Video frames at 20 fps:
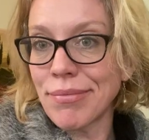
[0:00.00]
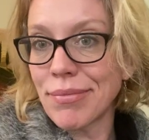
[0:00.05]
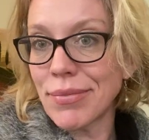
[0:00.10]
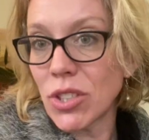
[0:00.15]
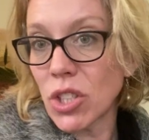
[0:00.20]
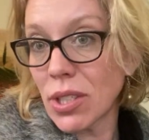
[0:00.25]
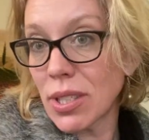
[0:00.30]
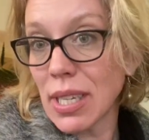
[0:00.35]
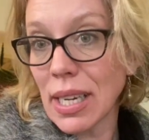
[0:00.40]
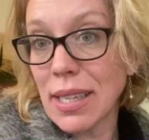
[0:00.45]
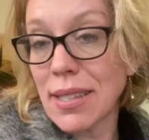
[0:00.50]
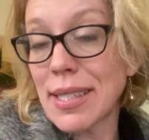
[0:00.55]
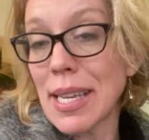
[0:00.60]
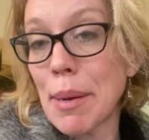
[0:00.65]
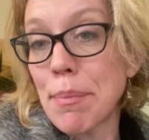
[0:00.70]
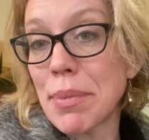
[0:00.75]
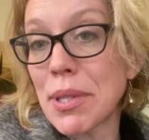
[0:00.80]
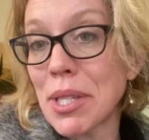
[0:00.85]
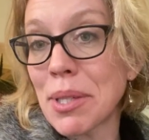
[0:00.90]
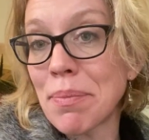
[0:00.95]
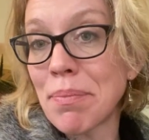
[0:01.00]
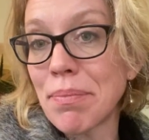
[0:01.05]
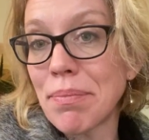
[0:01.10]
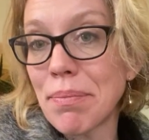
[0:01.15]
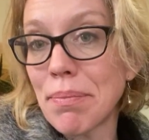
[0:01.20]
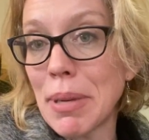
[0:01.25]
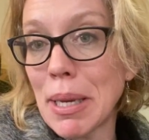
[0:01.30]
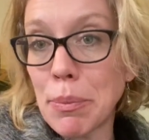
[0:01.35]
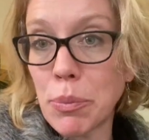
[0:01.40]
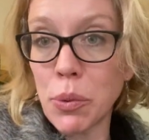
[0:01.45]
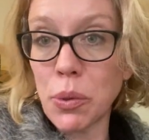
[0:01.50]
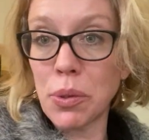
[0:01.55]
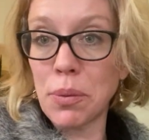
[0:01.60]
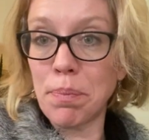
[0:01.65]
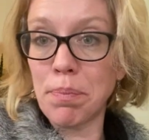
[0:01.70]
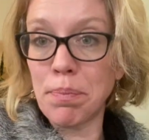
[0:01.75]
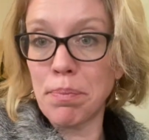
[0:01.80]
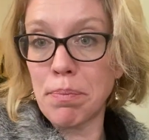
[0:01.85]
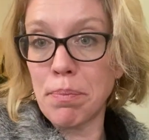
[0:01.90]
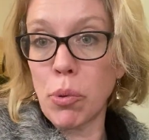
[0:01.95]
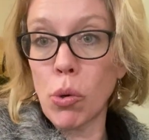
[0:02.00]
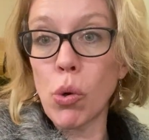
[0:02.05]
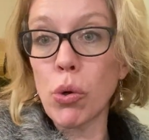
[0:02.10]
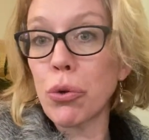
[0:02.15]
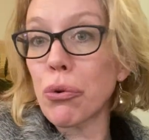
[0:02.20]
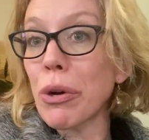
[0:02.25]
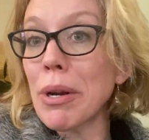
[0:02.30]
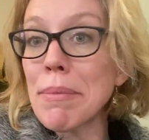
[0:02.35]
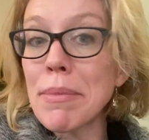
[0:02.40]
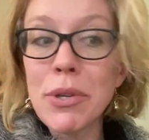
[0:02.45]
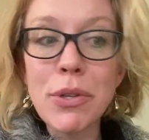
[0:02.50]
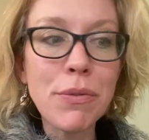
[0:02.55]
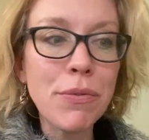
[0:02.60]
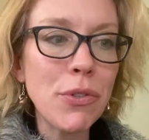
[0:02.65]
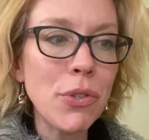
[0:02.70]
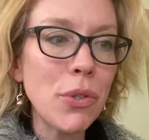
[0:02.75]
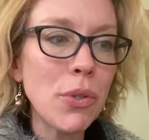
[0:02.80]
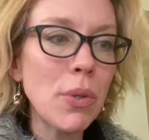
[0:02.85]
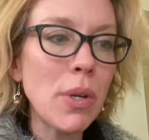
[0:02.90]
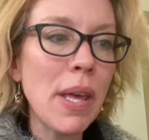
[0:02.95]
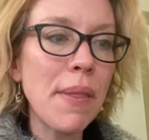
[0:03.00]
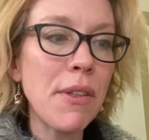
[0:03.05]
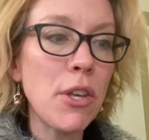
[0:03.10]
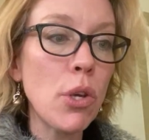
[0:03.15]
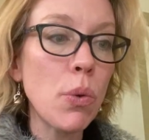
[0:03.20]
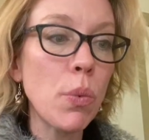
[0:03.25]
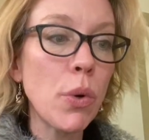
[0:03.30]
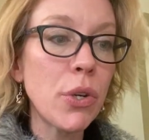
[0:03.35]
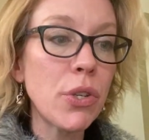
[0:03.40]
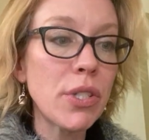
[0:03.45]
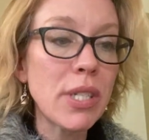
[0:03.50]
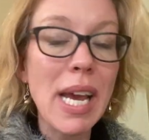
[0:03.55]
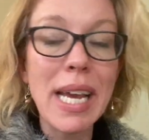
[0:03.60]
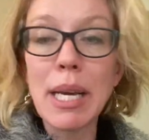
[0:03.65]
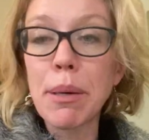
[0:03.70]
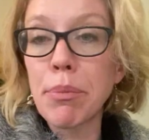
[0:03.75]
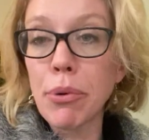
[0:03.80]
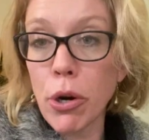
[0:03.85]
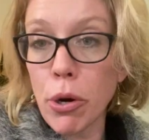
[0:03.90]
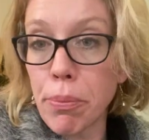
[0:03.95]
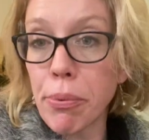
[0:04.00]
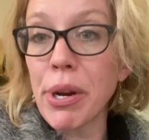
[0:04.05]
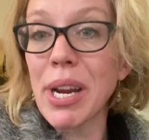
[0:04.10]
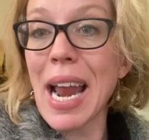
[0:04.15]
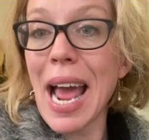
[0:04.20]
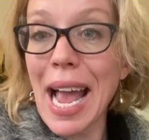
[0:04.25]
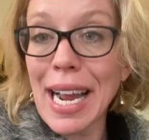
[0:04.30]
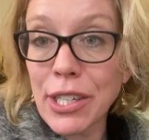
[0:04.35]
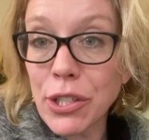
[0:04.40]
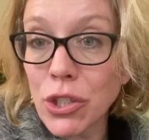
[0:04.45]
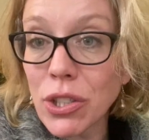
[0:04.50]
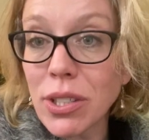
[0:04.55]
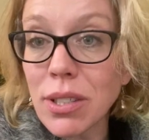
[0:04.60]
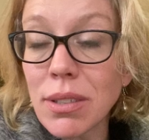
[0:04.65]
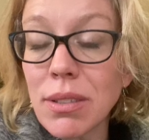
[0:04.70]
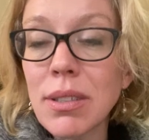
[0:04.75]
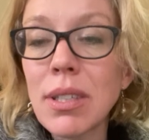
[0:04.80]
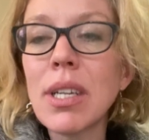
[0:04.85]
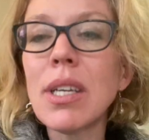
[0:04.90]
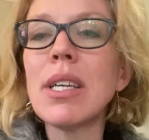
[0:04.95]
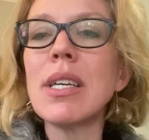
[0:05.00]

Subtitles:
just accept people's poor treatment of you and that you won't take appropriate action.